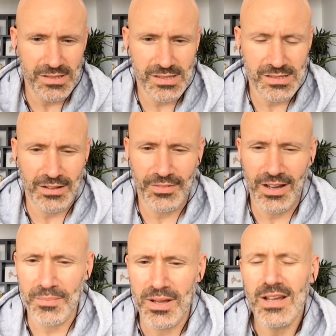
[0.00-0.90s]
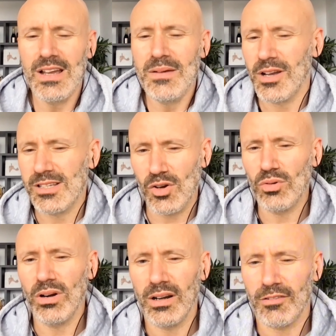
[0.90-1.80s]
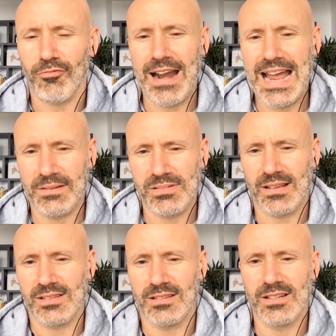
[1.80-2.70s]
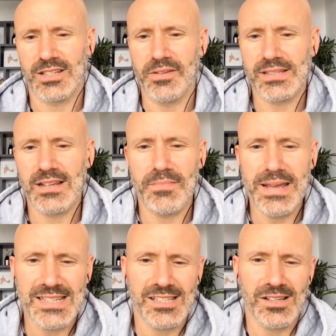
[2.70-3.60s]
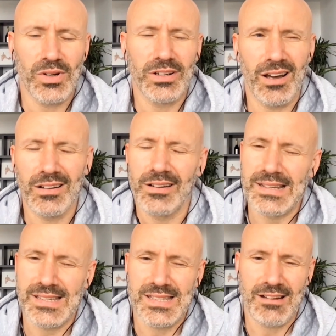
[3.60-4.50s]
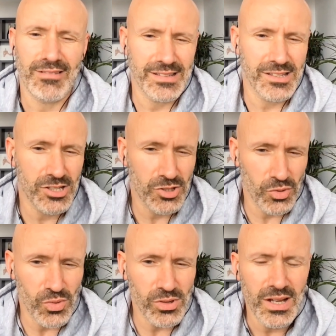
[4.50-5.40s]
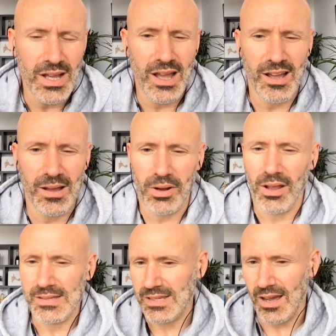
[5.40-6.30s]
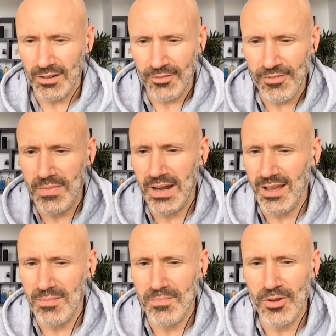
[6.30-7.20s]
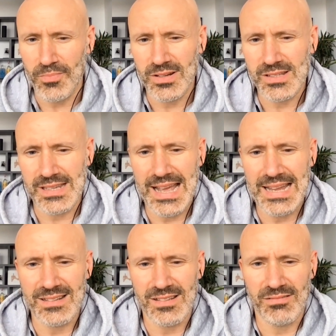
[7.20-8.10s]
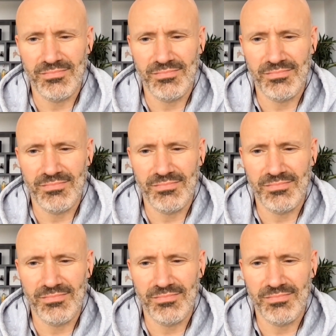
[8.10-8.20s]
stuff up, because all a lot of random stuff's going to do, it's going to make someone unnecessarily sore because it's unfamiliar movements. And